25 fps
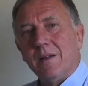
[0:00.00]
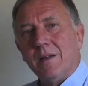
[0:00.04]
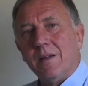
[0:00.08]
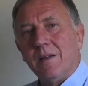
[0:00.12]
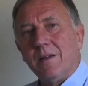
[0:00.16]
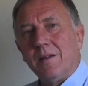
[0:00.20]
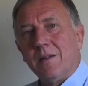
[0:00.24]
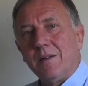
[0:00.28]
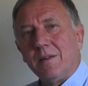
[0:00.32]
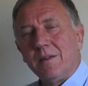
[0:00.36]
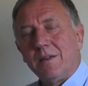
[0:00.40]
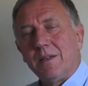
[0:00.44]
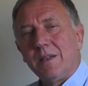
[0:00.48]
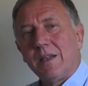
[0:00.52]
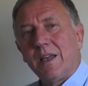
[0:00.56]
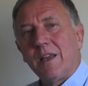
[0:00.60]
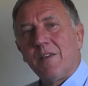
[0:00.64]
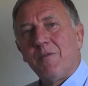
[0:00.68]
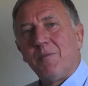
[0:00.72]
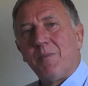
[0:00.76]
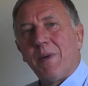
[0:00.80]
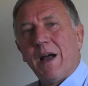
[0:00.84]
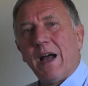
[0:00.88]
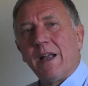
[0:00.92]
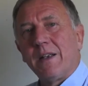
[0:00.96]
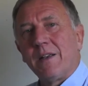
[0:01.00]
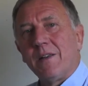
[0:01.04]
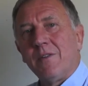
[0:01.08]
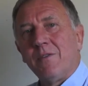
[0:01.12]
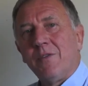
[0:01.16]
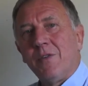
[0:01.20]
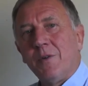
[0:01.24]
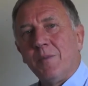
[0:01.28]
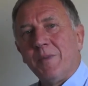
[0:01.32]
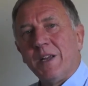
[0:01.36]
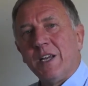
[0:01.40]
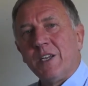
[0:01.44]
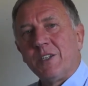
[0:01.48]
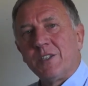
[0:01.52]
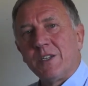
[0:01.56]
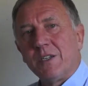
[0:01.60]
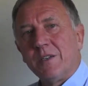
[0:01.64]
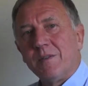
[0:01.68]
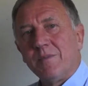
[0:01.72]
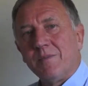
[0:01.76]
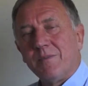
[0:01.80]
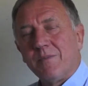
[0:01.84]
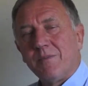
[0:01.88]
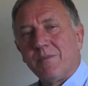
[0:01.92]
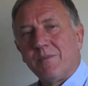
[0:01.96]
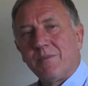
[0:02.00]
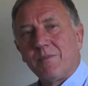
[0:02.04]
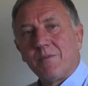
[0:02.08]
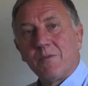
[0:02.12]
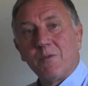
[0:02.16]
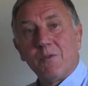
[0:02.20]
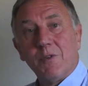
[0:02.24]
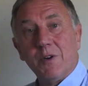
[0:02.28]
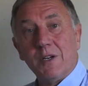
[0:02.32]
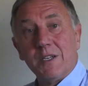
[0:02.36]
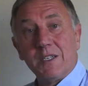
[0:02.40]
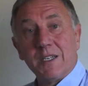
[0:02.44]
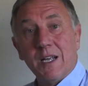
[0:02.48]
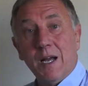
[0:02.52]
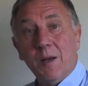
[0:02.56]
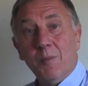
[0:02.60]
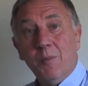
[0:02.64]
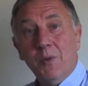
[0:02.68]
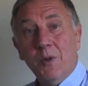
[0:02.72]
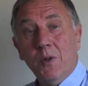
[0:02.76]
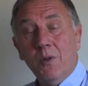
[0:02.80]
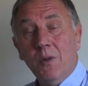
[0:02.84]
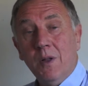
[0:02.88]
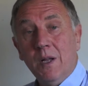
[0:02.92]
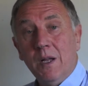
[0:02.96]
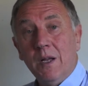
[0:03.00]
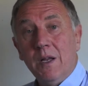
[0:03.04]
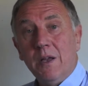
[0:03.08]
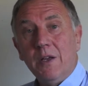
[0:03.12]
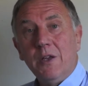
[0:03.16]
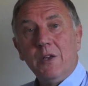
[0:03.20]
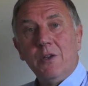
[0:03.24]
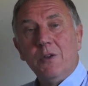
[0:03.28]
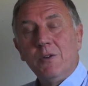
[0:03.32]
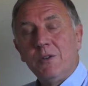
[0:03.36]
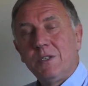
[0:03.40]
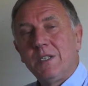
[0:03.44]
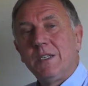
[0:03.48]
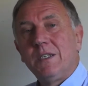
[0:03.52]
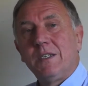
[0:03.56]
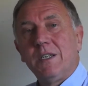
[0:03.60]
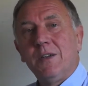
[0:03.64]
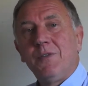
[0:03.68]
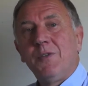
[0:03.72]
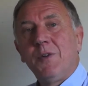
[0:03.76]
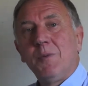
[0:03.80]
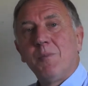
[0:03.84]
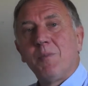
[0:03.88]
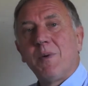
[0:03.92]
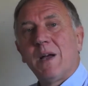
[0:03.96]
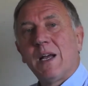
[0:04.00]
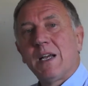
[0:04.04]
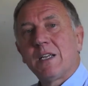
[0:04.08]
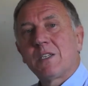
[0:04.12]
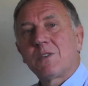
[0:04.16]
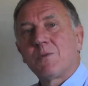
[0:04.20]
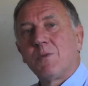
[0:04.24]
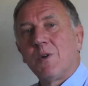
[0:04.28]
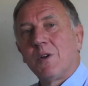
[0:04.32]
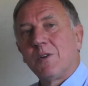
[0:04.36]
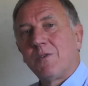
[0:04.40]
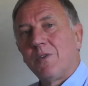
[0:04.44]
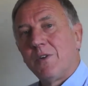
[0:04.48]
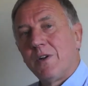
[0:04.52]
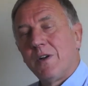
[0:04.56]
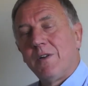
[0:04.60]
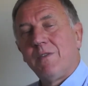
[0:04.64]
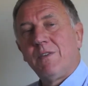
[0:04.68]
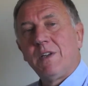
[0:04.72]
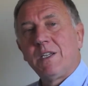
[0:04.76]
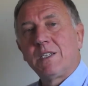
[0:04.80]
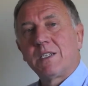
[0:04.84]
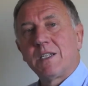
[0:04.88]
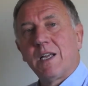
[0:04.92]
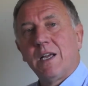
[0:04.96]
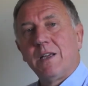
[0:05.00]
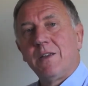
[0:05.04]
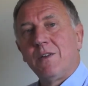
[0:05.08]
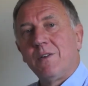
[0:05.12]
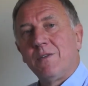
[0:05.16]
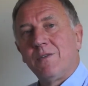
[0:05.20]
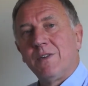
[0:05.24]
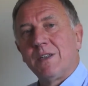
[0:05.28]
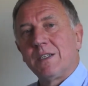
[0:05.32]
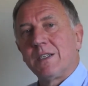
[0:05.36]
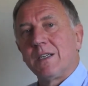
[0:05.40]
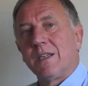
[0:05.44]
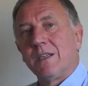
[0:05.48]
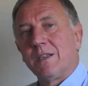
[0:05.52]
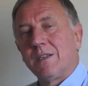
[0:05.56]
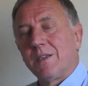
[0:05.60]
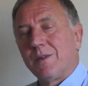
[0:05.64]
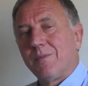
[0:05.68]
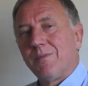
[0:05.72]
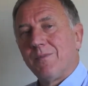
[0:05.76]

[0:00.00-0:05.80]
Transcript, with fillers: to give bad information. For example, use a different password for every site you visit.